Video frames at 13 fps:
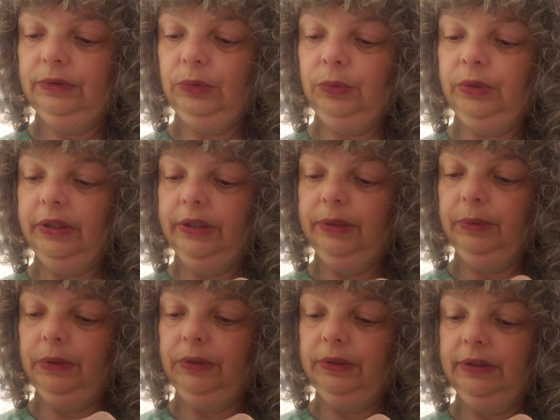really
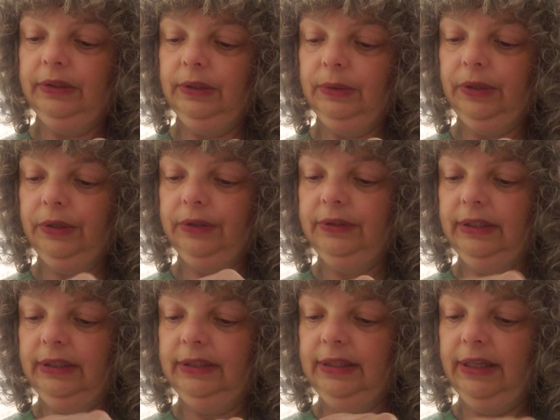wanting to do all the
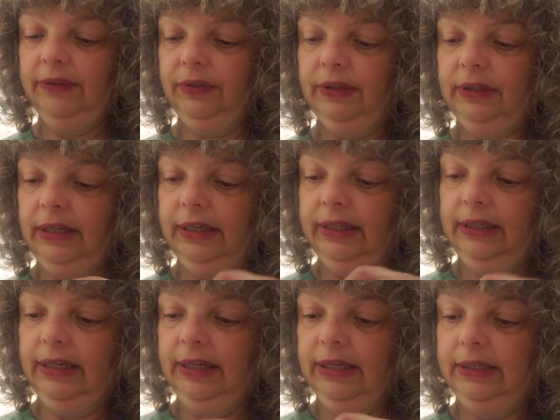seed saving that I
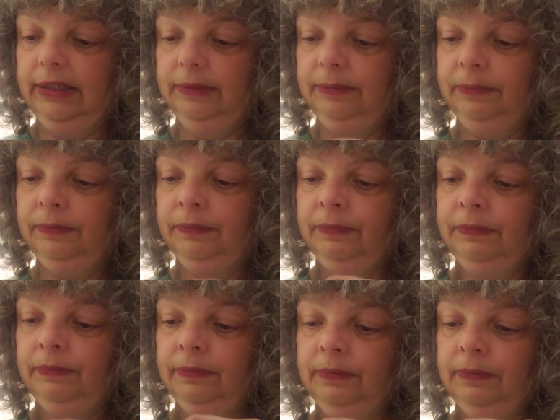can,
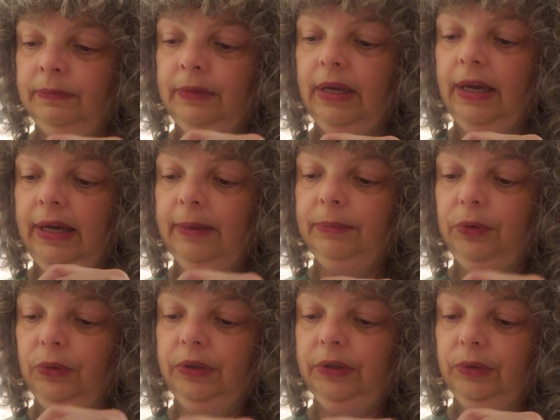I'm
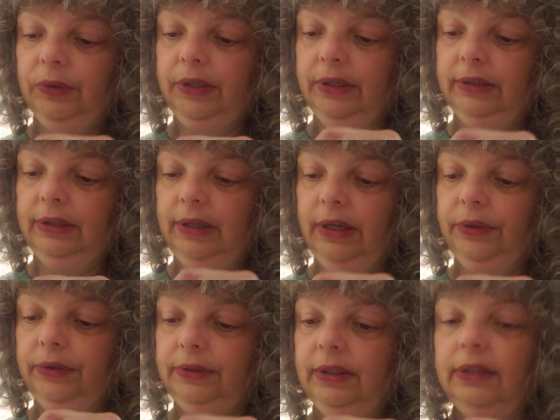going to go ahead and get all
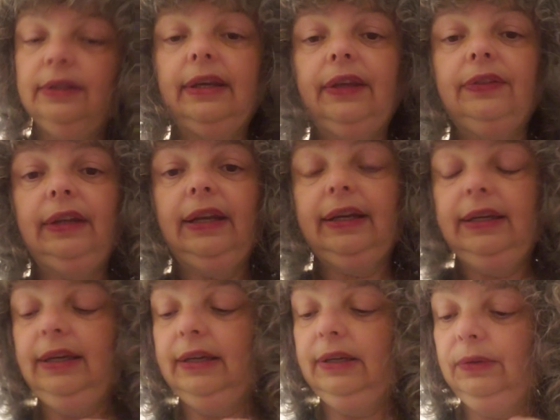the seeds out that I
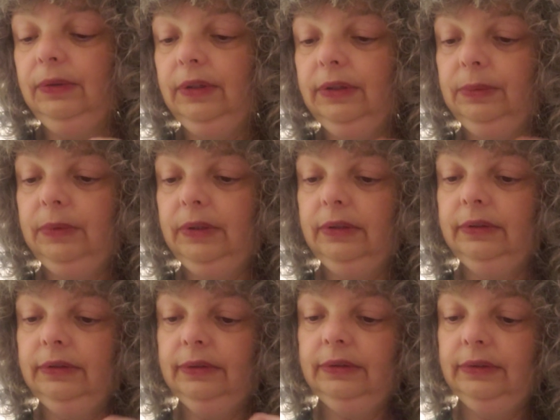can on this one,
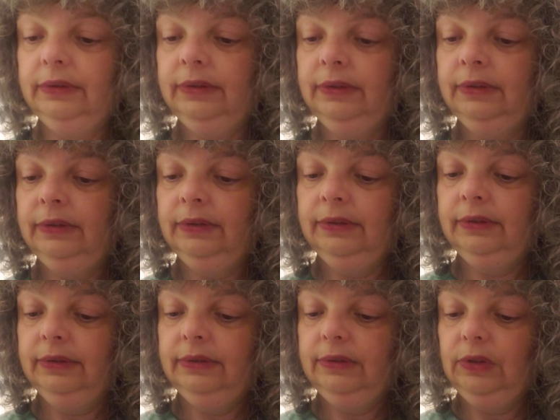
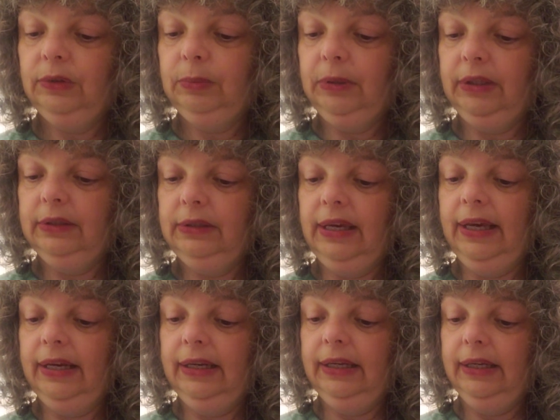just because
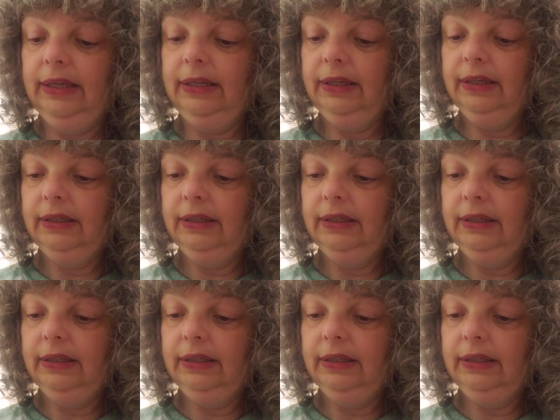I need